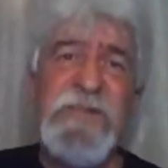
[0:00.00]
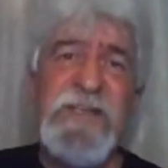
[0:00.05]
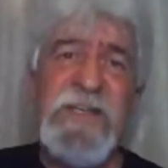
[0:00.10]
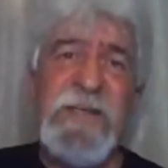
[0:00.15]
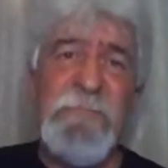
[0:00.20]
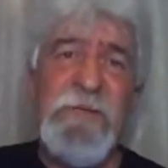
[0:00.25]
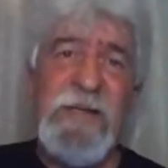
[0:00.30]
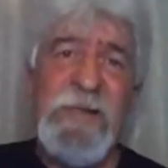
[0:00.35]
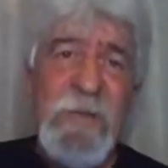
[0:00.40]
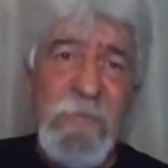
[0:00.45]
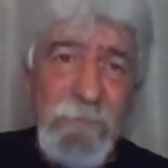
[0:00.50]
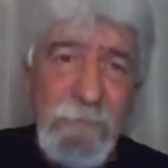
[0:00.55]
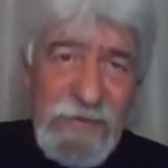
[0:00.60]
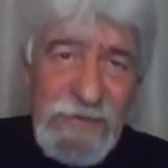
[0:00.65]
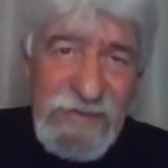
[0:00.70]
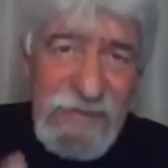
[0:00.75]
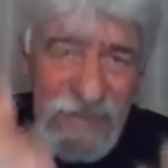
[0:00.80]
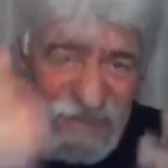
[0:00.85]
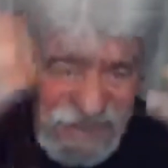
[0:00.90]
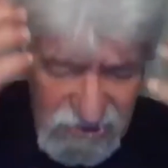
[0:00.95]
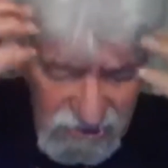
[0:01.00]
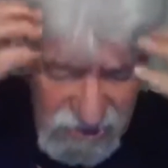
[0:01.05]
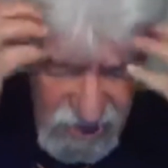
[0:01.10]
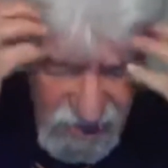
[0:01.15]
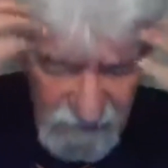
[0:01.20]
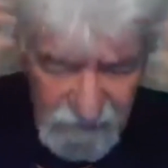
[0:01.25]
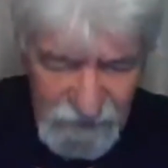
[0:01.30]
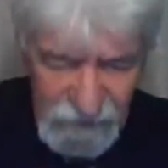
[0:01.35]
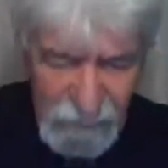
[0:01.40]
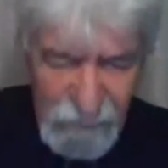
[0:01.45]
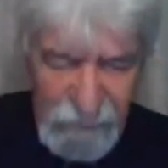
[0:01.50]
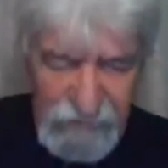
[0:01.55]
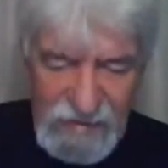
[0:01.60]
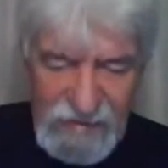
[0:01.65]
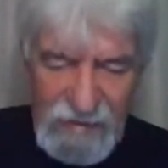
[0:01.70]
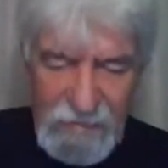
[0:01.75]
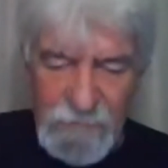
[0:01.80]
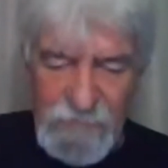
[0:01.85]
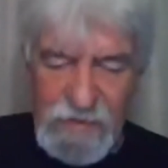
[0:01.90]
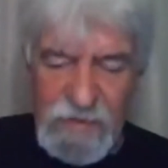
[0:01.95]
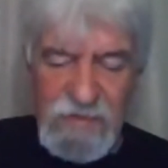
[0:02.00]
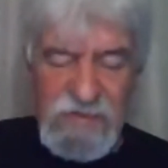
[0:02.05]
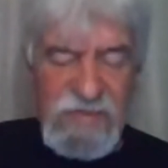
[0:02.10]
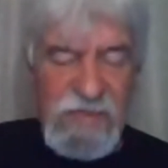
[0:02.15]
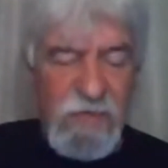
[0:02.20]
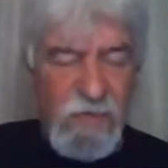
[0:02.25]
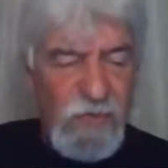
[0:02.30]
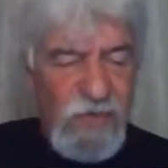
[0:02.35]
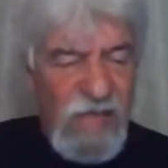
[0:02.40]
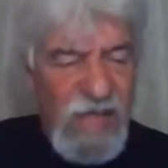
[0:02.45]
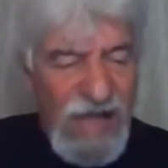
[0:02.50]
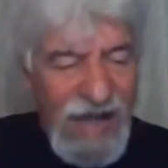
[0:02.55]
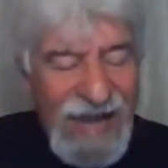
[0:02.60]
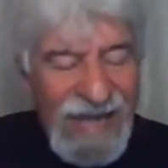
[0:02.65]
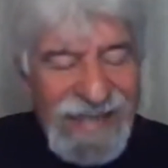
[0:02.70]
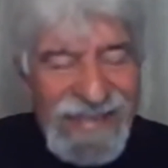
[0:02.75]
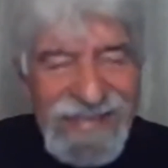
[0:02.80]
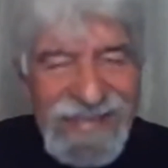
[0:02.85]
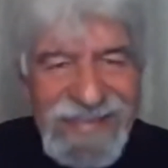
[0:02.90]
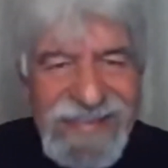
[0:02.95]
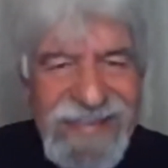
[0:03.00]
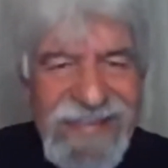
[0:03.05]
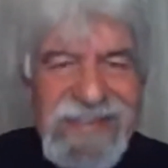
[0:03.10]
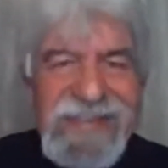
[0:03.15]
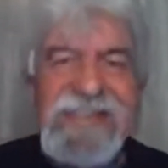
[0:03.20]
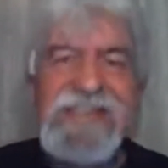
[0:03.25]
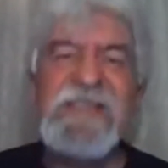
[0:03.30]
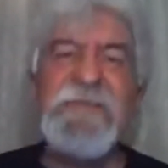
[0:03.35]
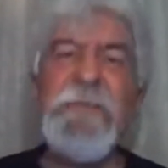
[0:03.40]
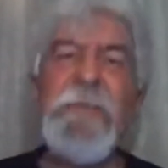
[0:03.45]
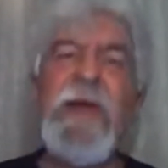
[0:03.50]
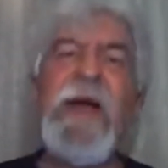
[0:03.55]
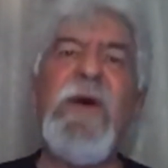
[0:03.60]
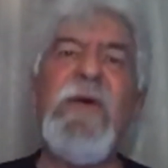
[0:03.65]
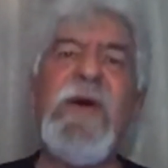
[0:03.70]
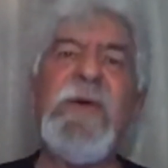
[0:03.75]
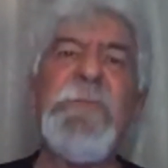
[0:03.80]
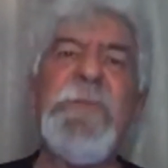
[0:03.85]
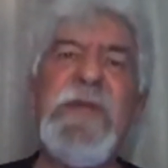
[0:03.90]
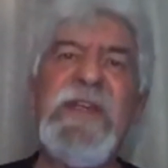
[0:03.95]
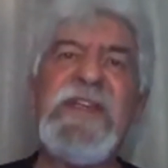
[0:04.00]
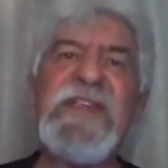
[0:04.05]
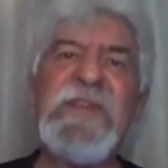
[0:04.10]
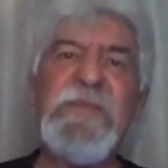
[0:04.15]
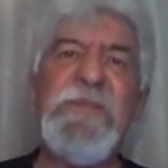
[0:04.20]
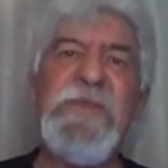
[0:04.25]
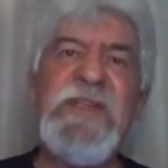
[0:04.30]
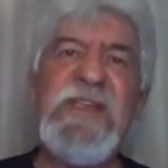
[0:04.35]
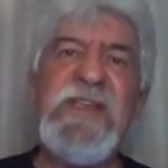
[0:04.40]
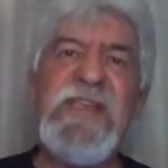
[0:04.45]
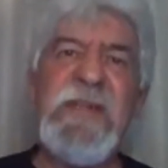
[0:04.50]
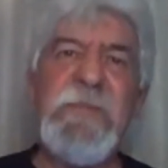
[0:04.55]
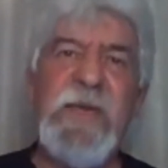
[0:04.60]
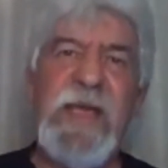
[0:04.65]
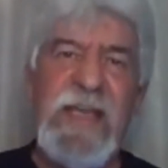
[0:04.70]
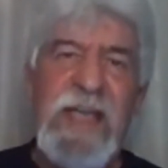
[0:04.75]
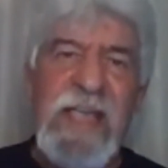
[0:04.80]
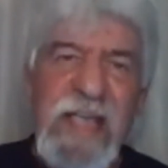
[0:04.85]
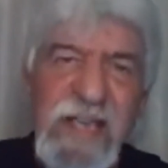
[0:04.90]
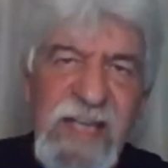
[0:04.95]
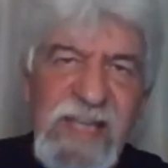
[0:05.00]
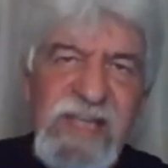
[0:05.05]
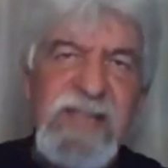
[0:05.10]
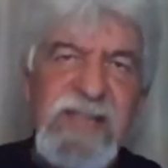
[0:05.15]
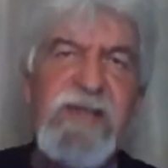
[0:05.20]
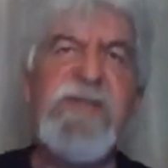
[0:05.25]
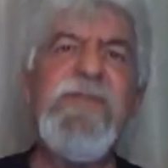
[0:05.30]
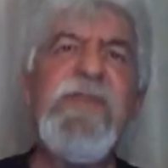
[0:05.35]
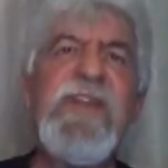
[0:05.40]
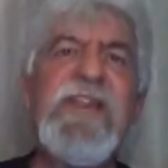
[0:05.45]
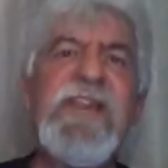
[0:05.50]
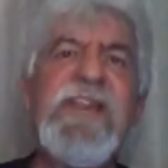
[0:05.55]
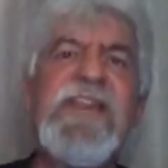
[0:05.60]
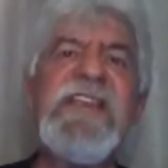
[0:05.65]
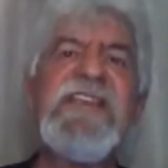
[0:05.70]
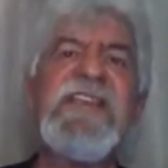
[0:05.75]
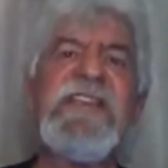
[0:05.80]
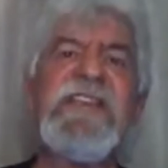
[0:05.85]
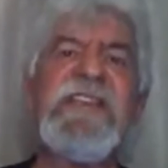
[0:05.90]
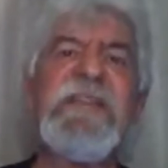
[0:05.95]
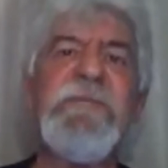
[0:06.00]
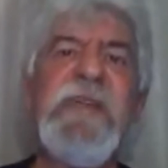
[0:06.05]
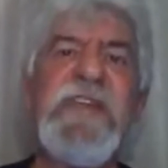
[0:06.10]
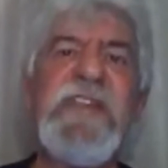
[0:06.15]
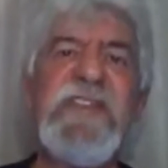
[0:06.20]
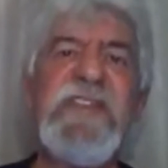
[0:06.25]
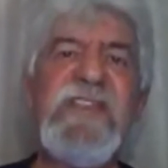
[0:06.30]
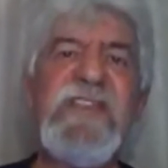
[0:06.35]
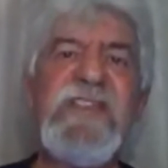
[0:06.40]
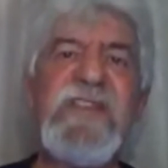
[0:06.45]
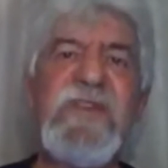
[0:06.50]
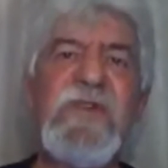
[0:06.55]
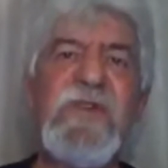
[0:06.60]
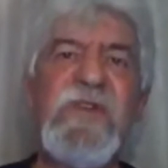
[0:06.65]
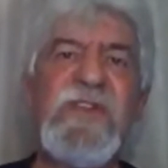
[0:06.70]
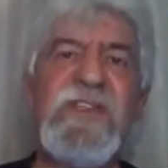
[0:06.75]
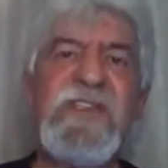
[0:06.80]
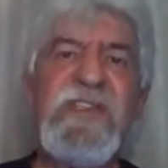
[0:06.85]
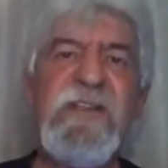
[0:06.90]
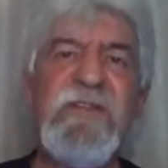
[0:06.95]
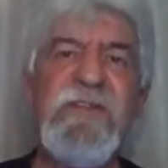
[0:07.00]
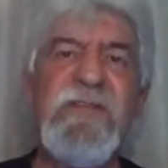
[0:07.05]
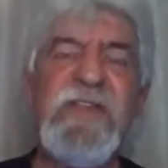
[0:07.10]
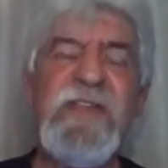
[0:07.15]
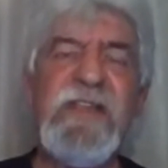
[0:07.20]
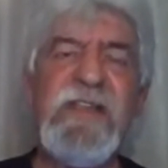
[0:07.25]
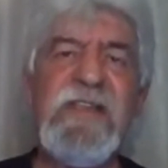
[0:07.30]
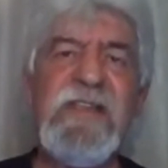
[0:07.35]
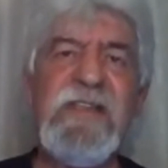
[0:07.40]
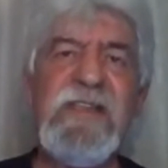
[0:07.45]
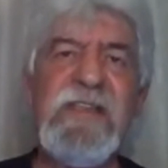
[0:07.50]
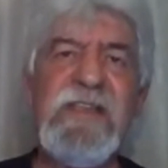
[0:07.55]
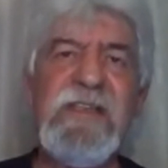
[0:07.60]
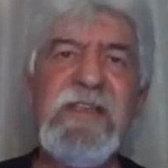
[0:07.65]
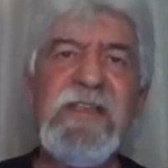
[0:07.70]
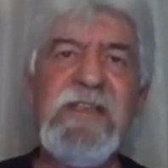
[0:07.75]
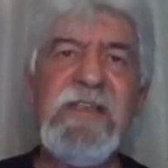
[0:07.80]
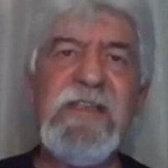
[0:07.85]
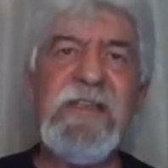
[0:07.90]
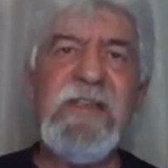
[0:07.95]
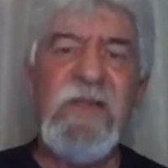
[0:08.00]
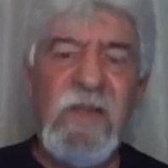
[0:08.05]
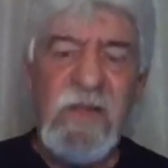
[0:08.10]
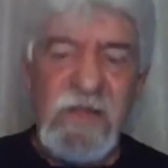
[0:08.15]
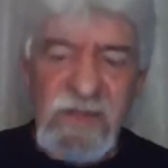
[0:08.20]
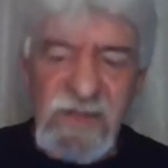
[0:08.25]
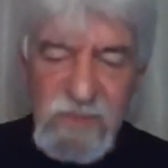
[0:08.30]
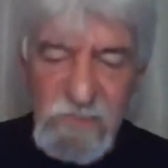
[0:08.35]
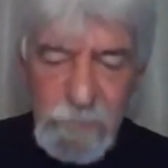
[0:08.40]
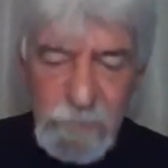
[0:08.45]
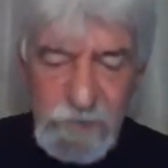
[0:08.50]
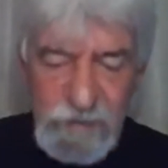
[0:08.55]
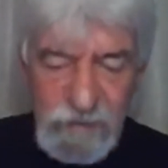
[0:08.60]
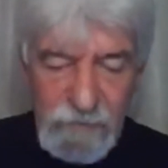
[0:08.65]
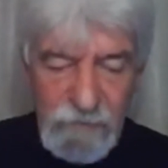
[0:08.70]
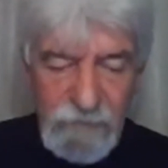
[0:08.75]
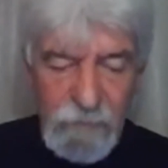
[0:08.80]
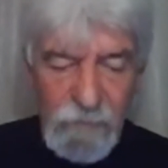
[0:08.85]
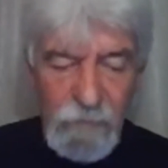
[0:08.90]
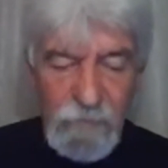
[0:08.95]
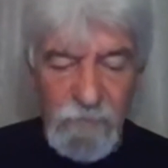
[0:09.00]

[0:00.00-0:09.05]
about, then it's time that we come now and say, Lord, I need this power Peter's speaking about, that you've released this message through this evening on this platform.